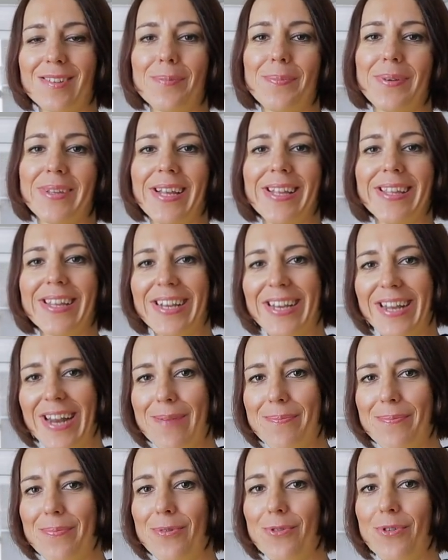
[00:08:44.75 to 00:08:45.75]
the banana
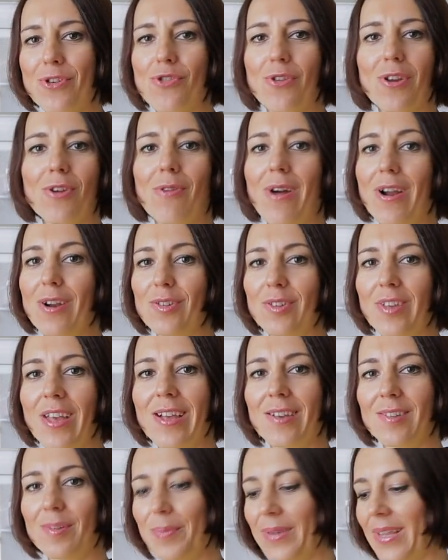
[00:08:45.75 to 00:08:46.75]
crepe which requires
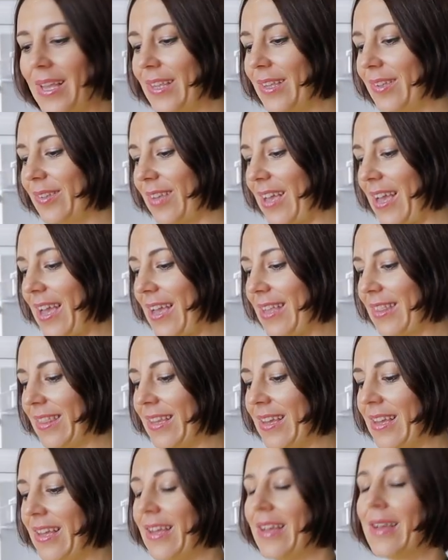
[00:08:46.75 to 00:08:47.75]
eggs, bananas and
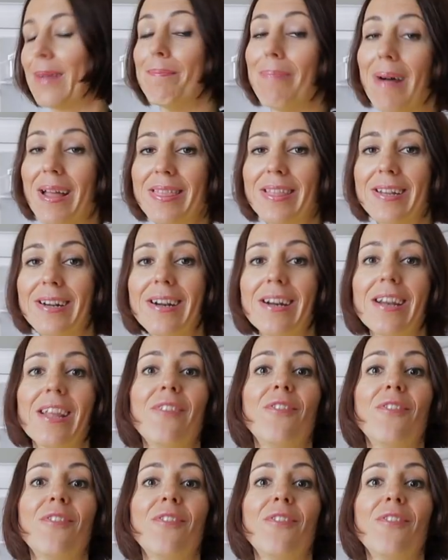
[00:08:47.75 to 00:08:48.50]
butter.